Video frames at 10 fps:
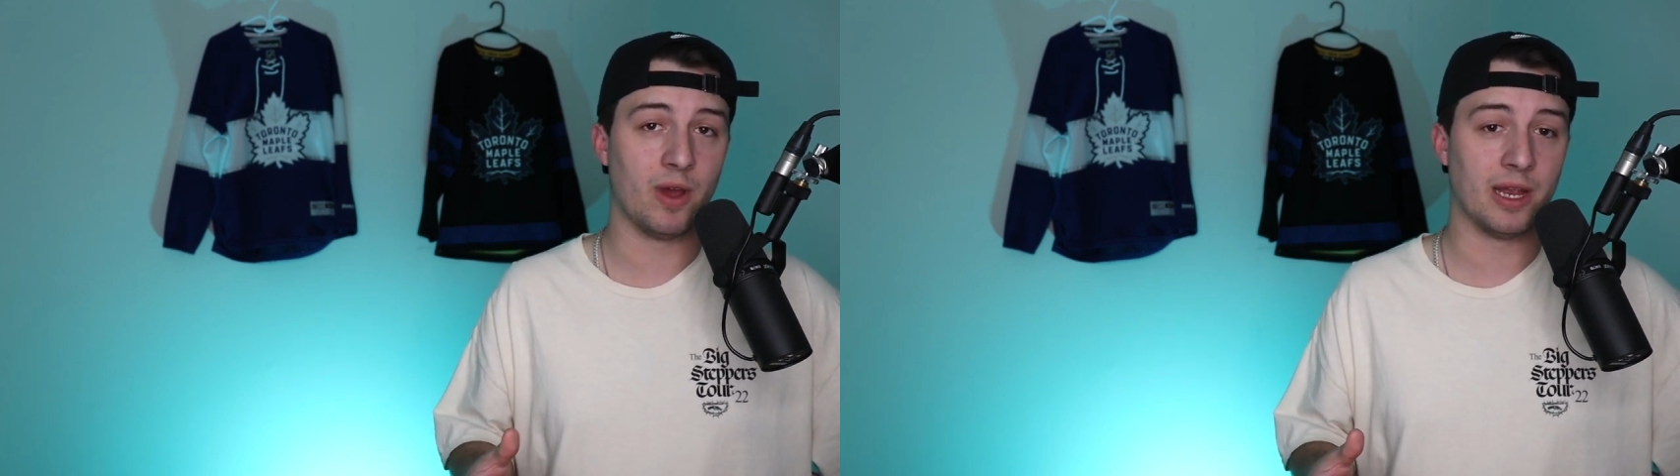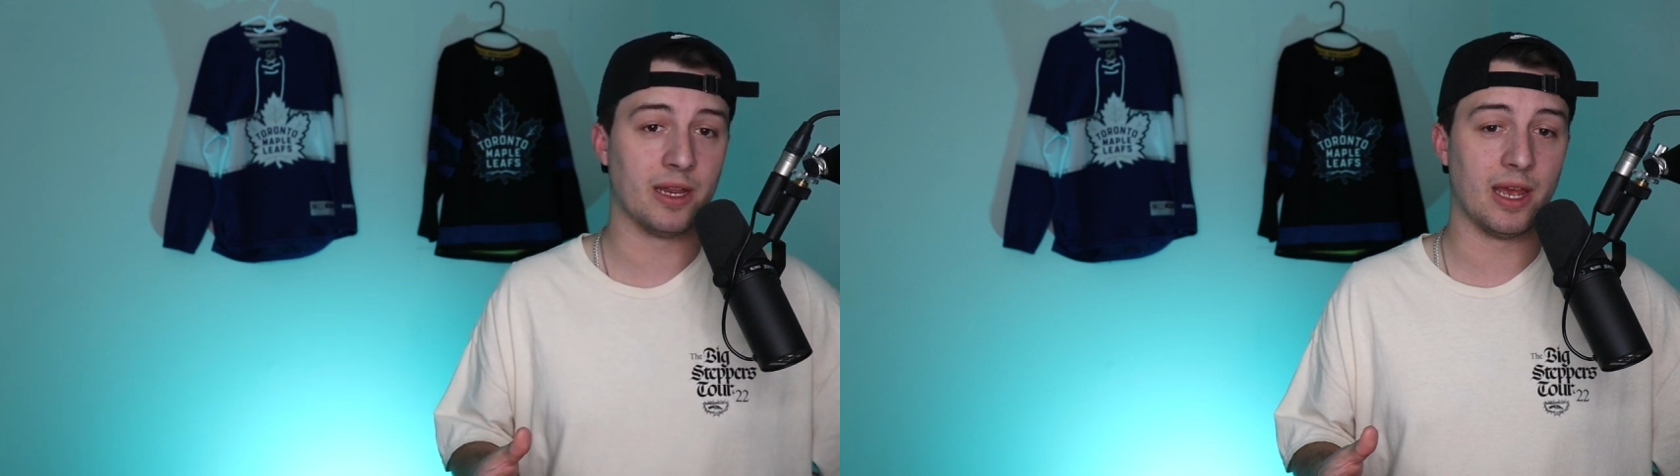
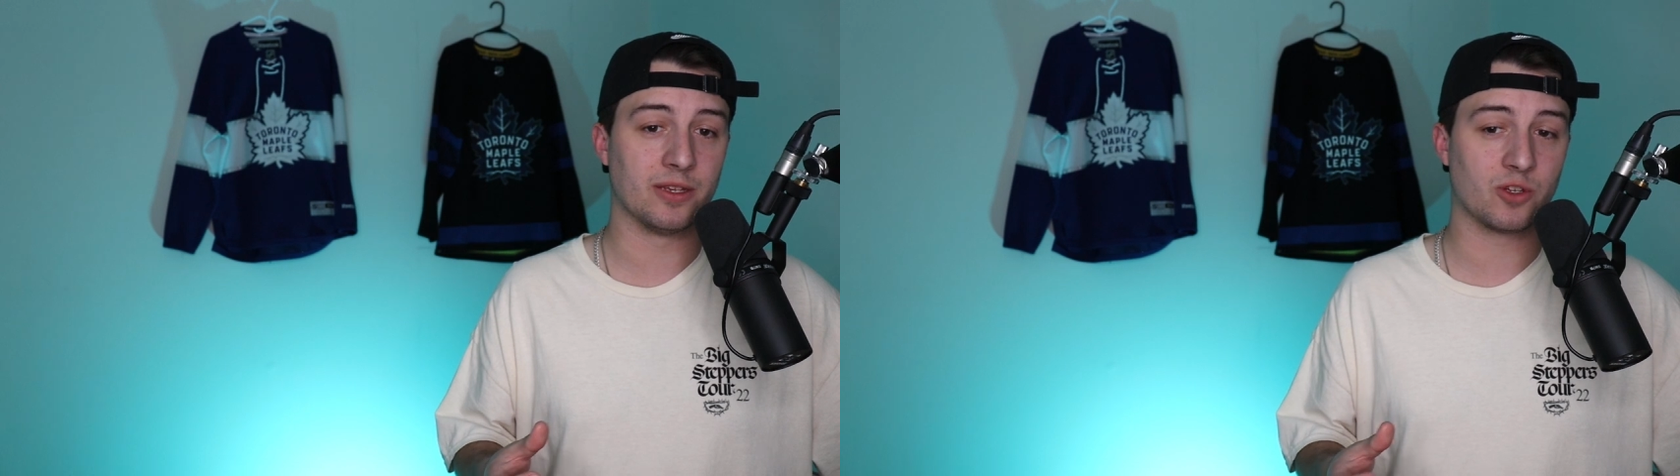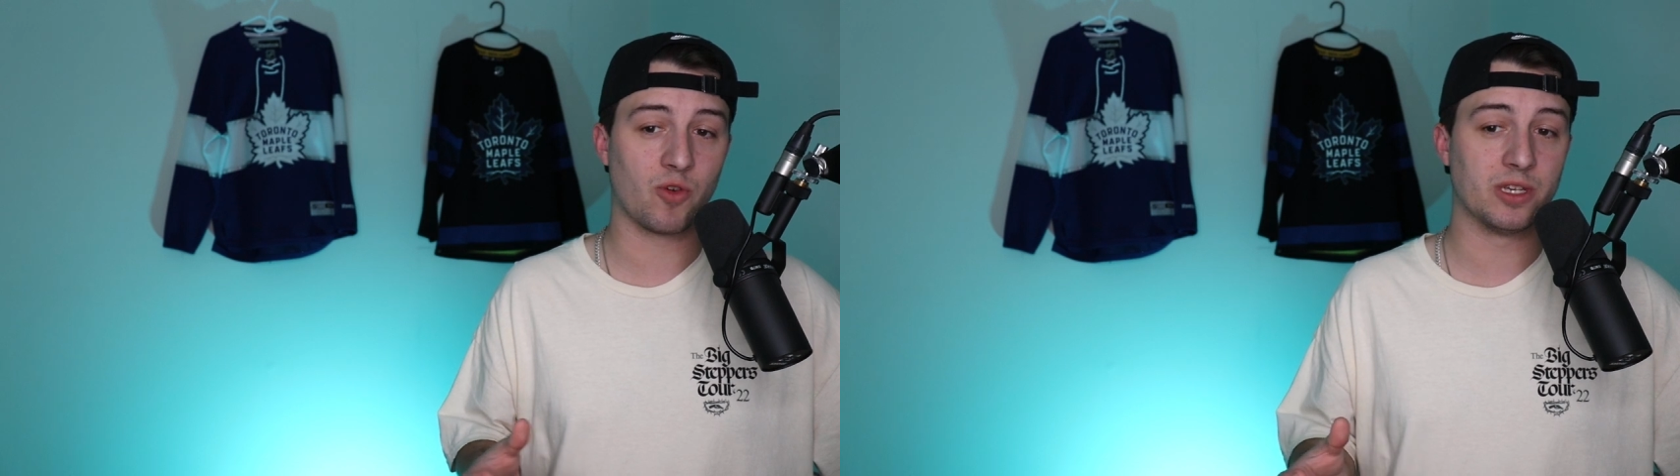And
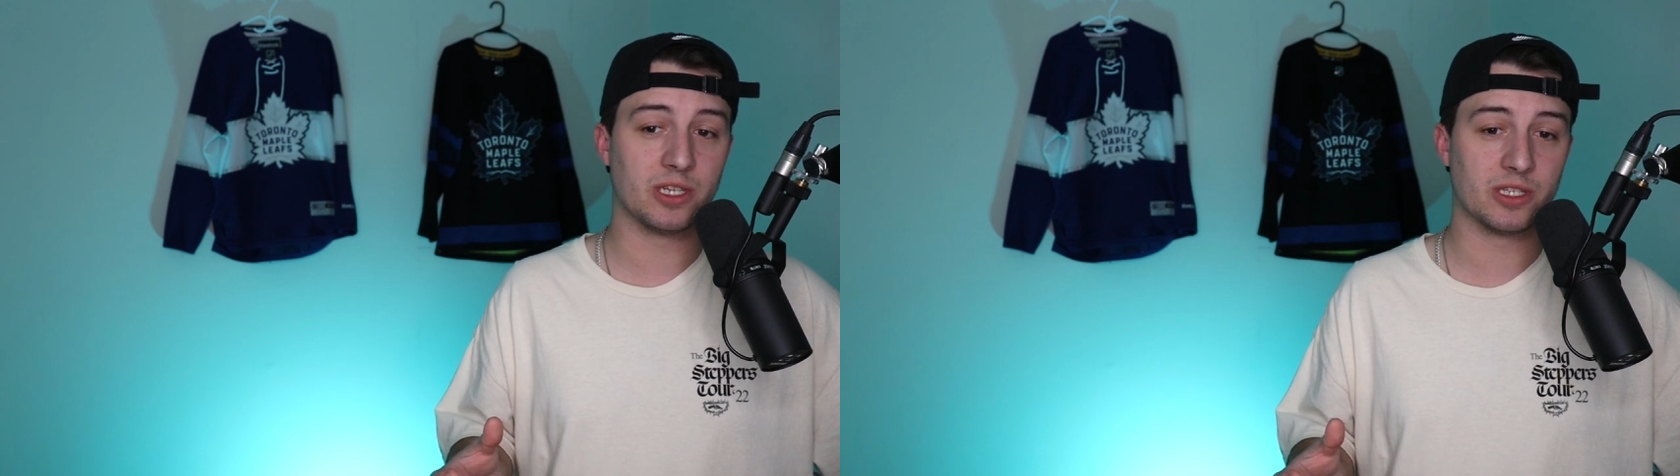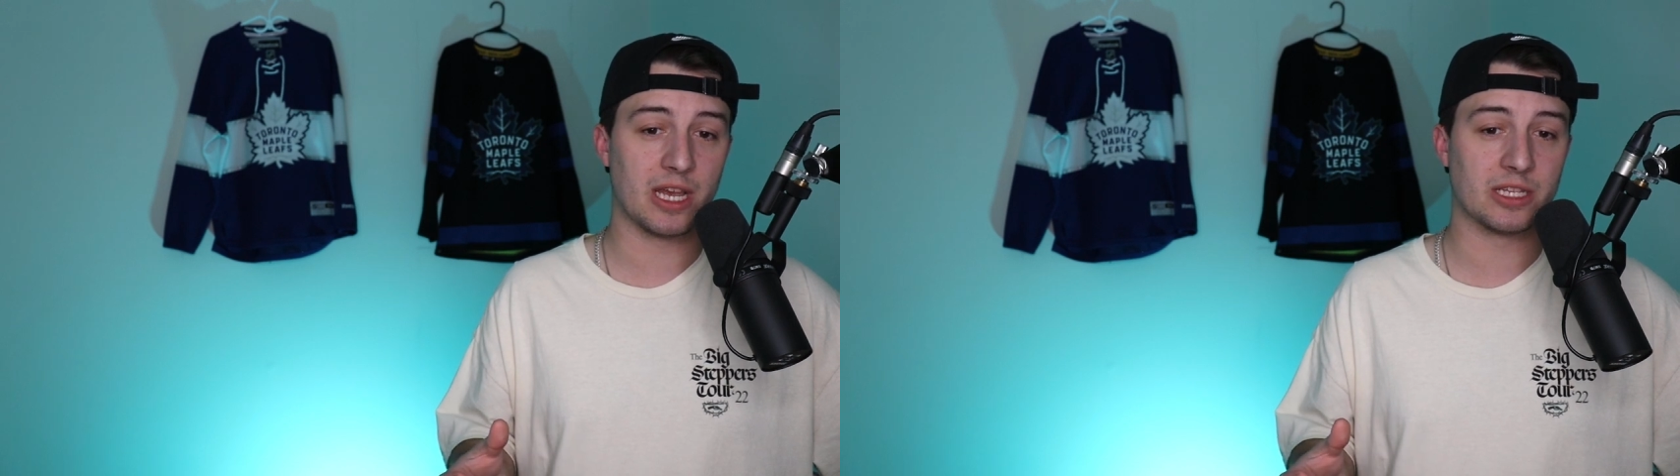as
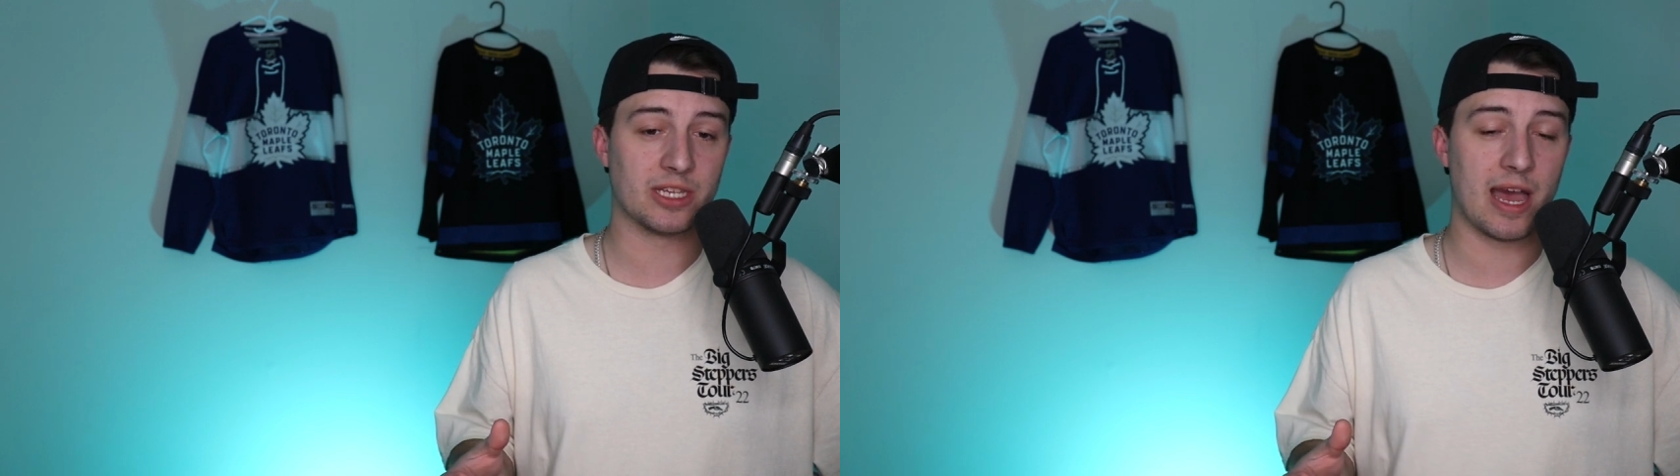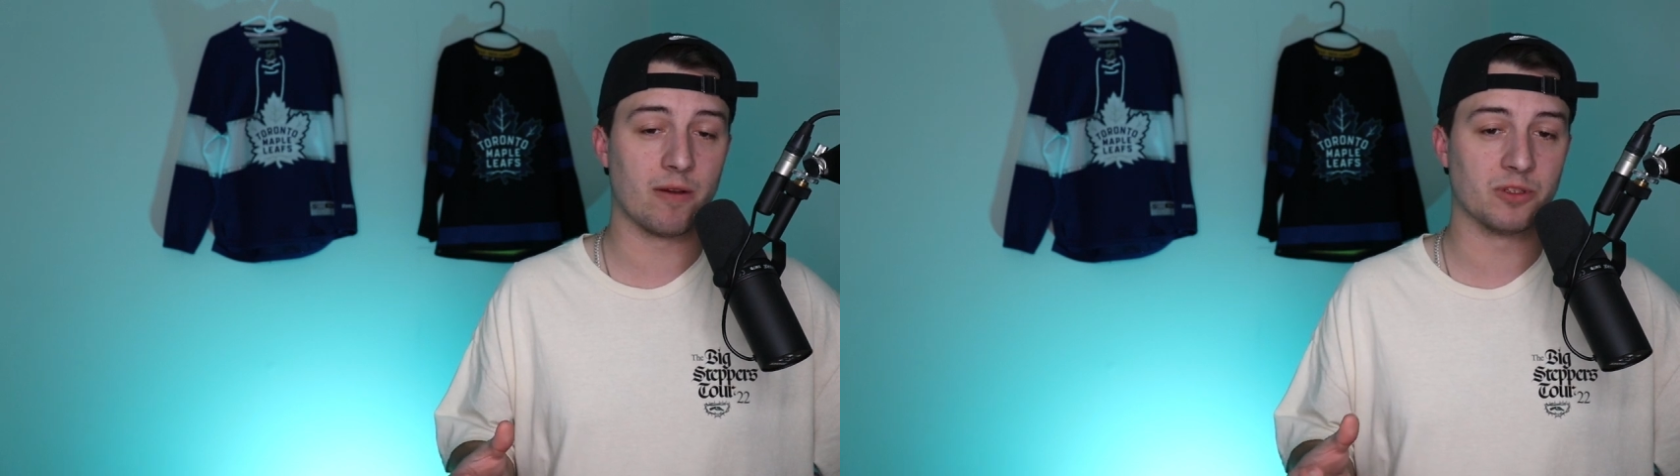crazy as that
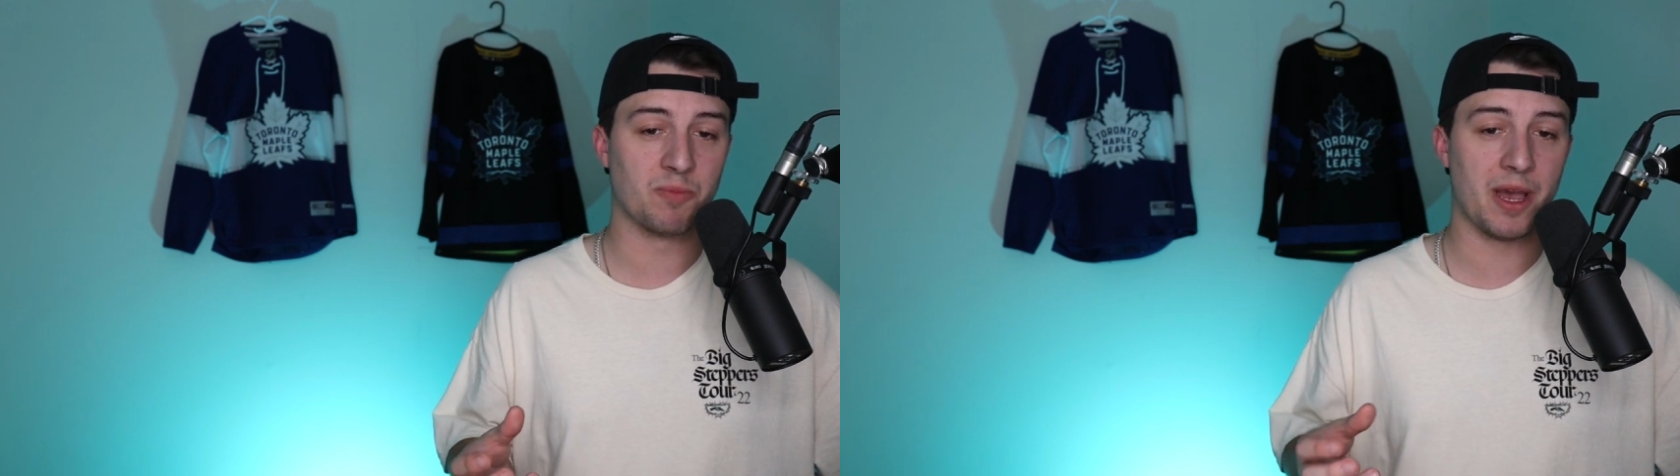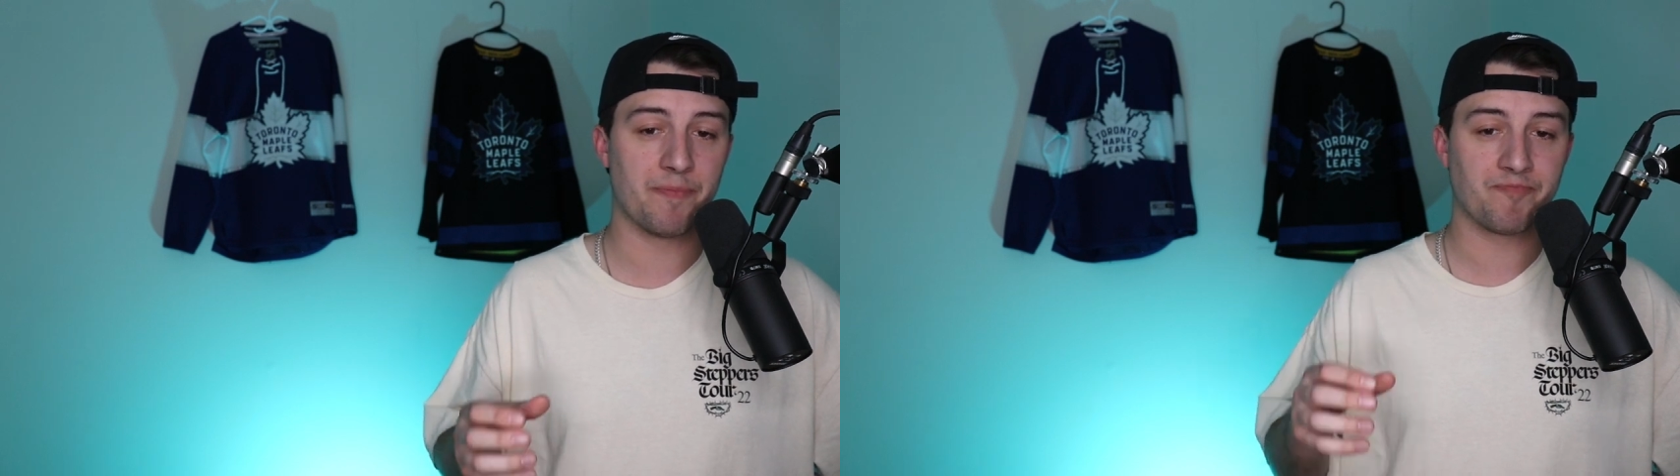sounds,
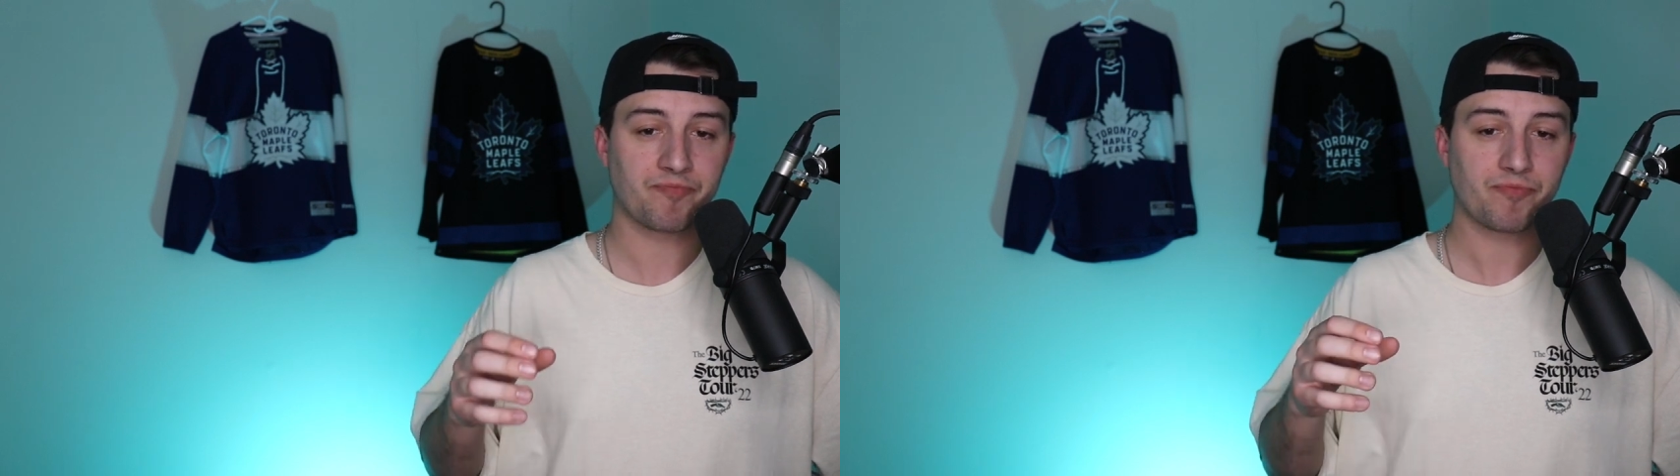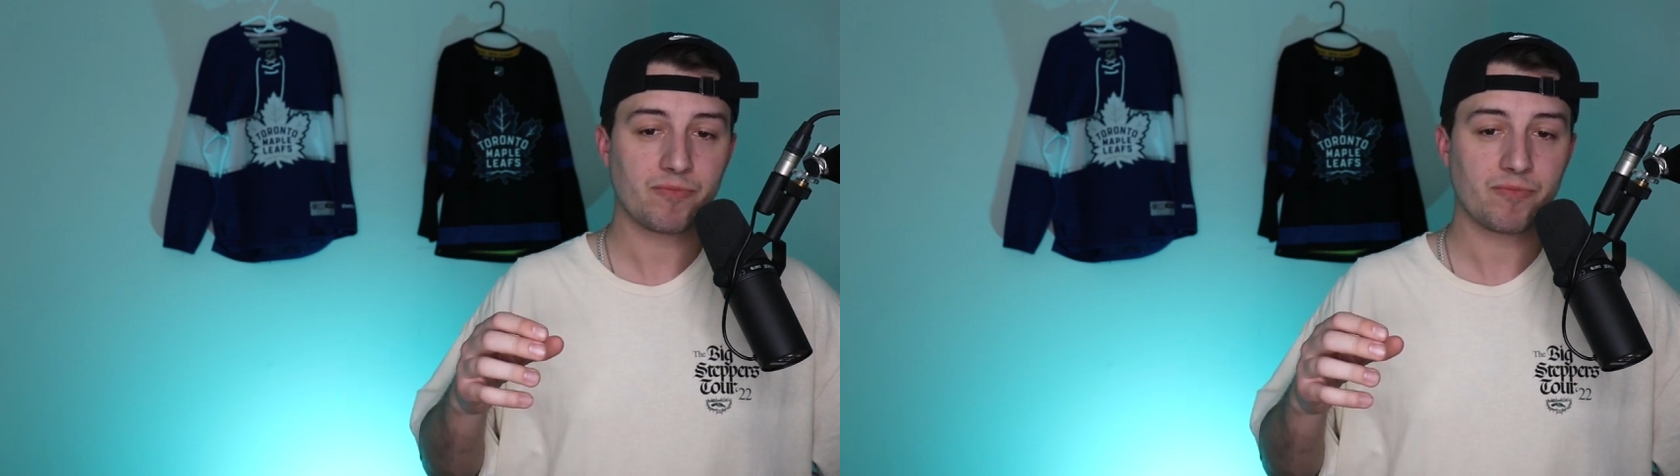but